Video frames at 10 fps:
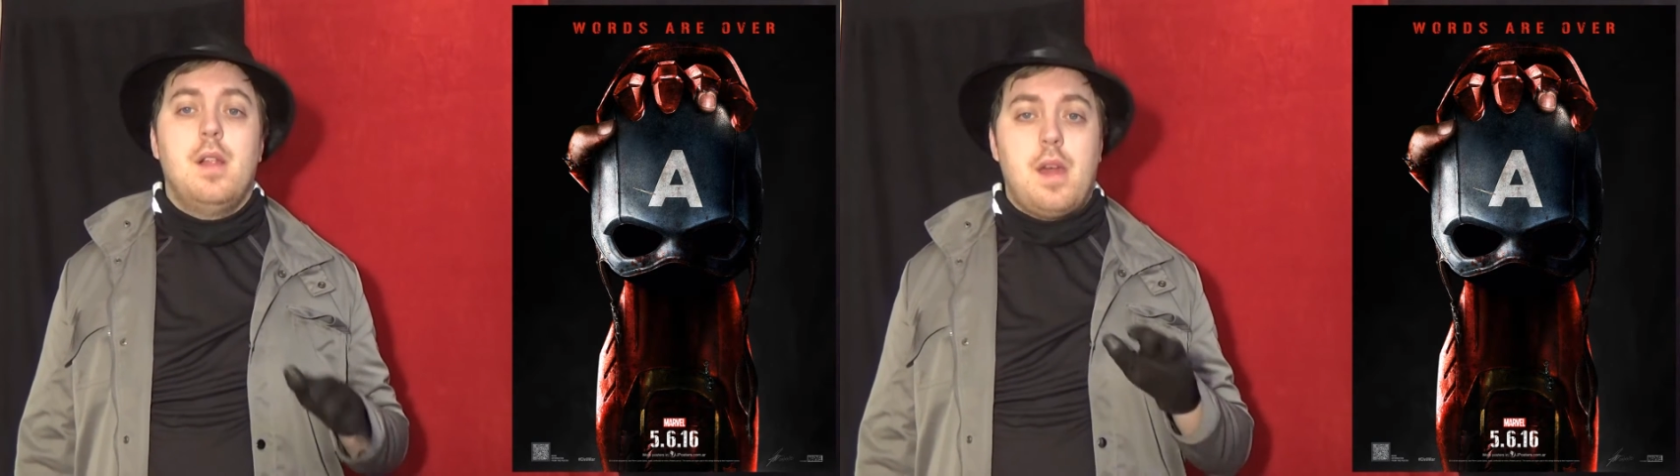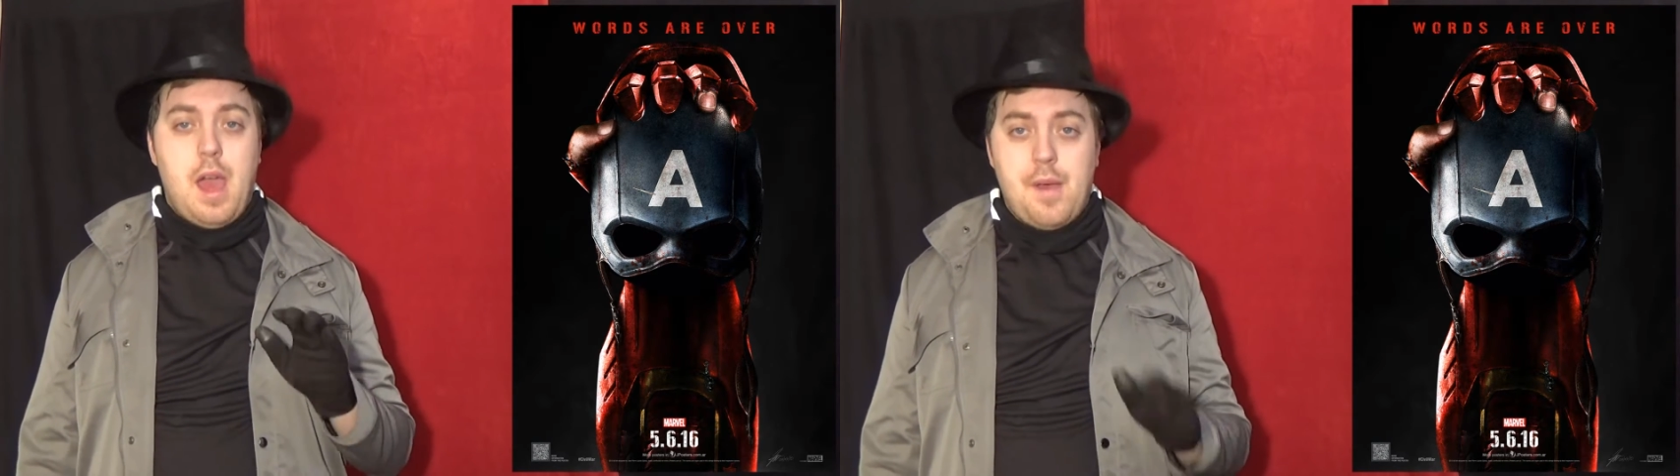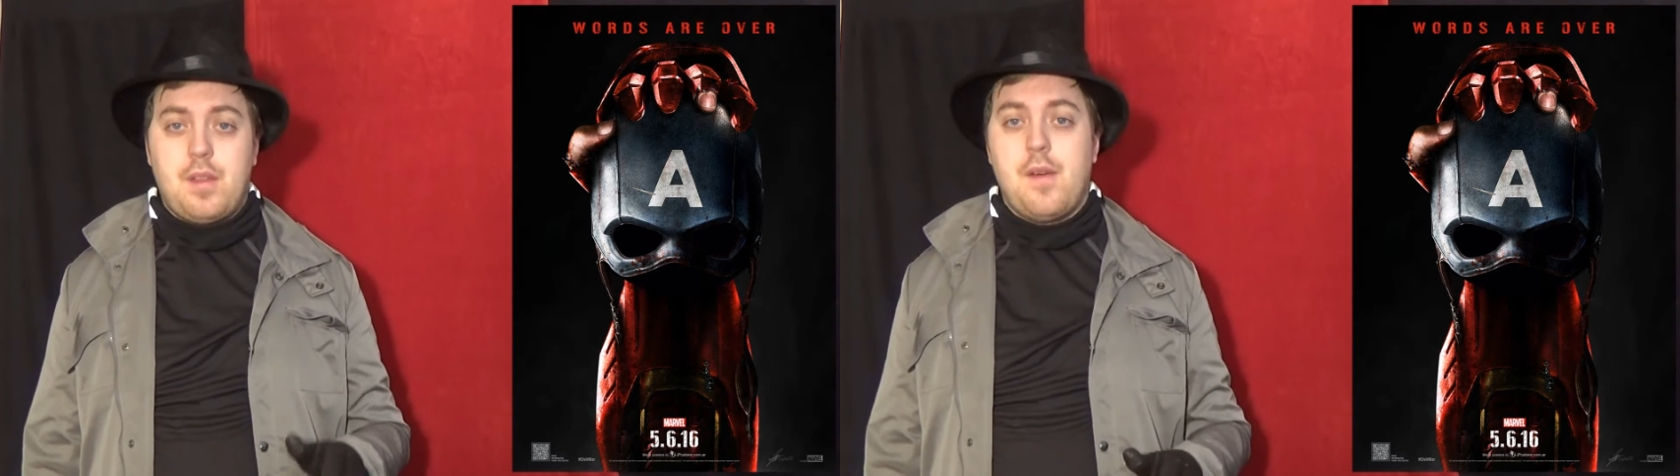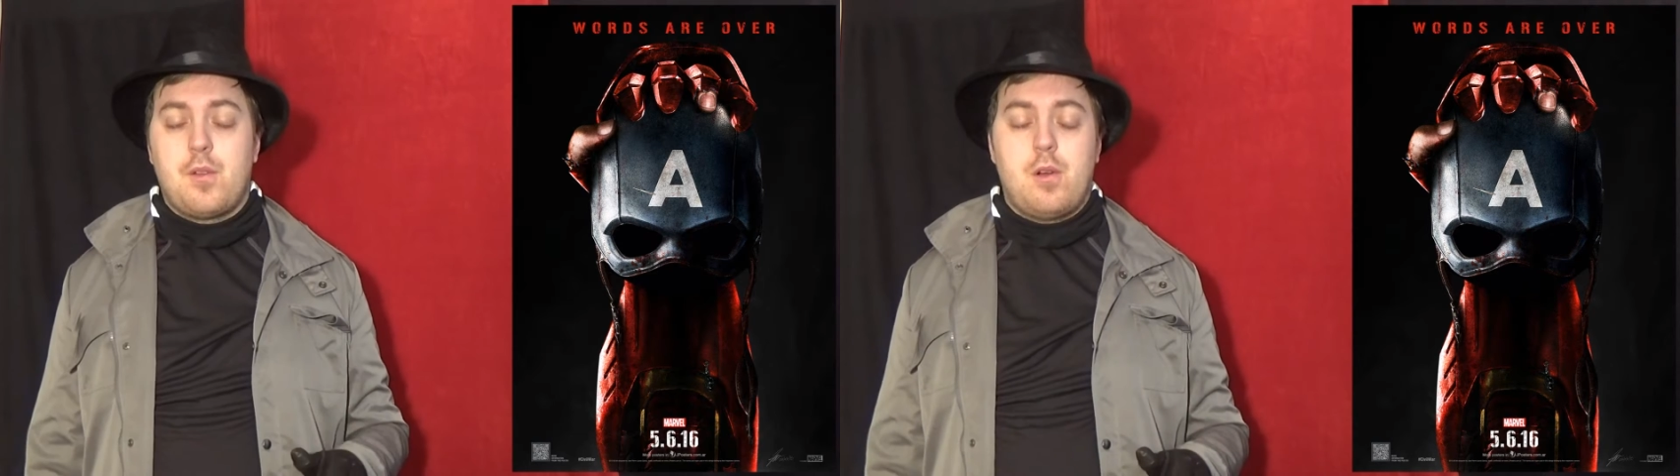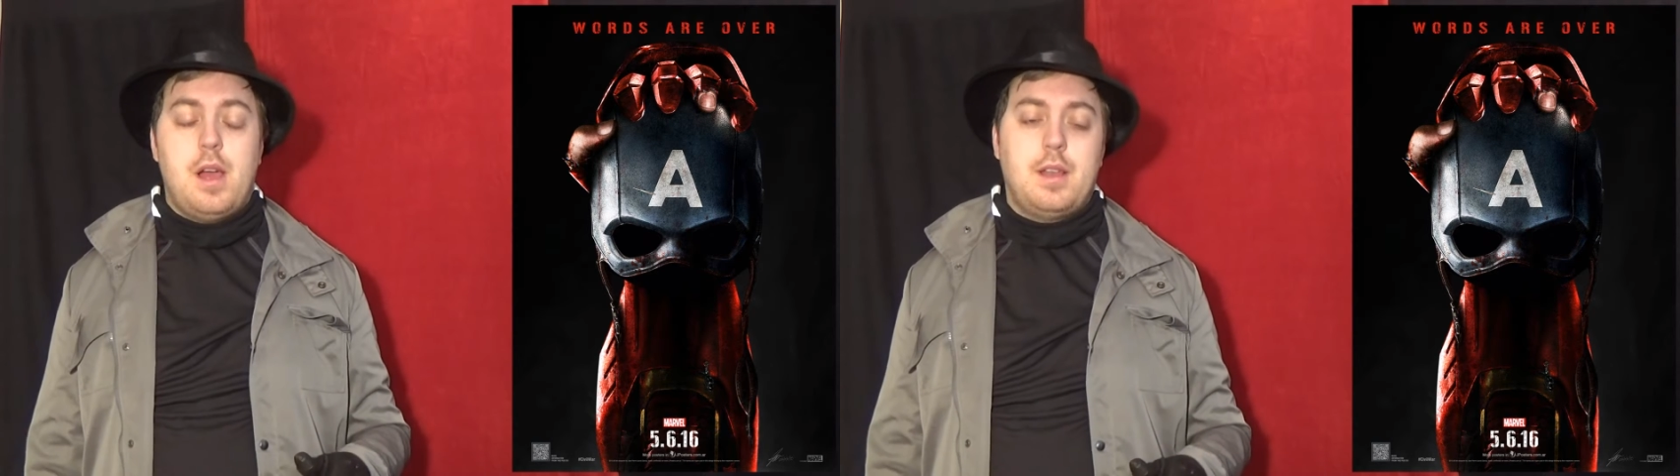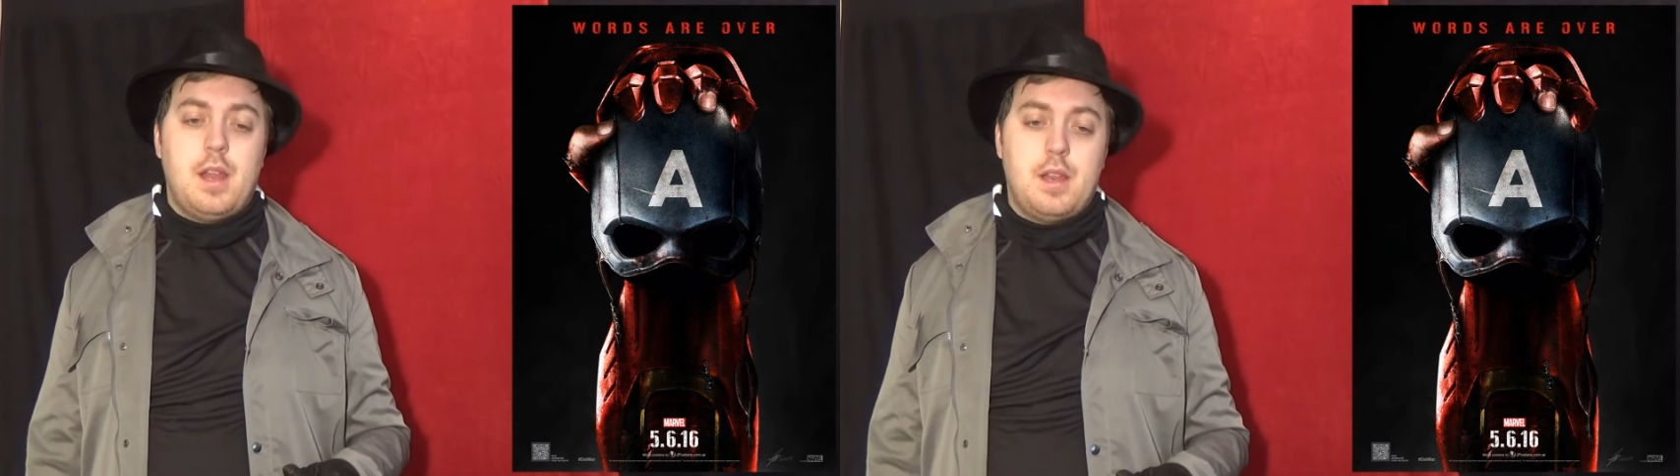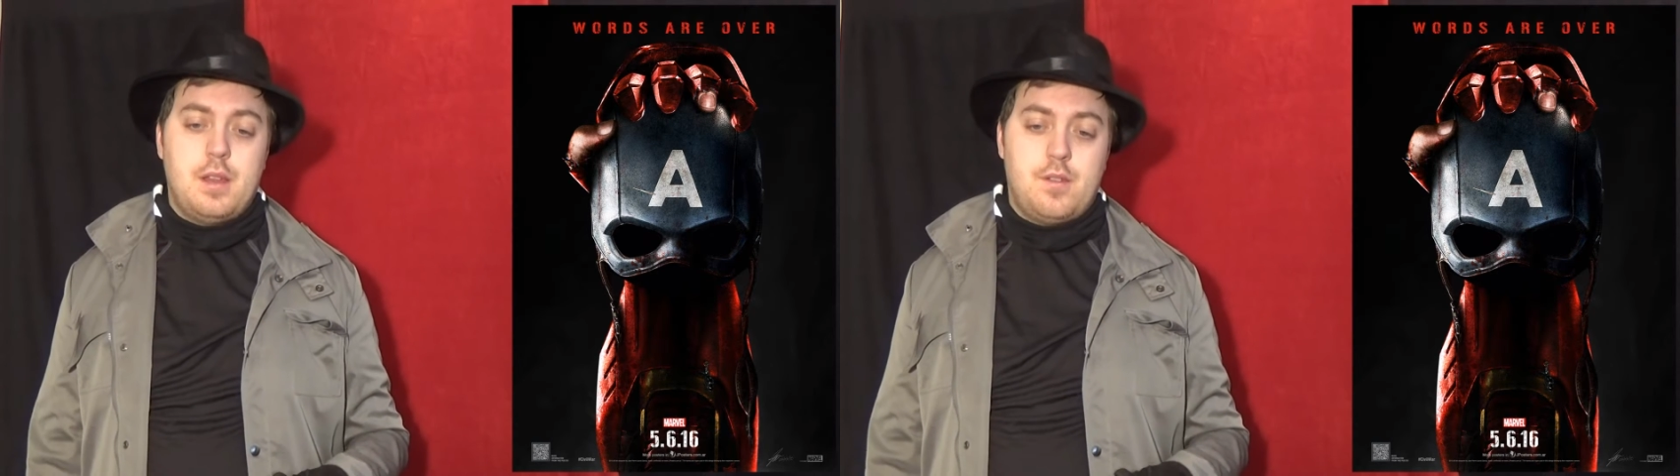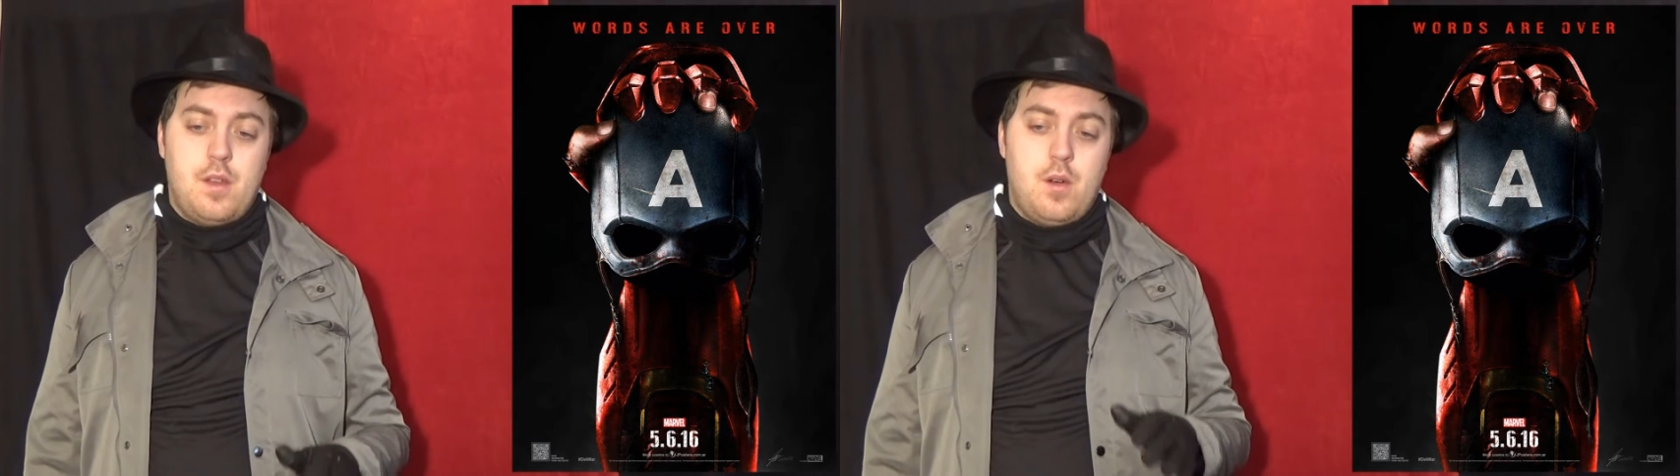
they have to have their identities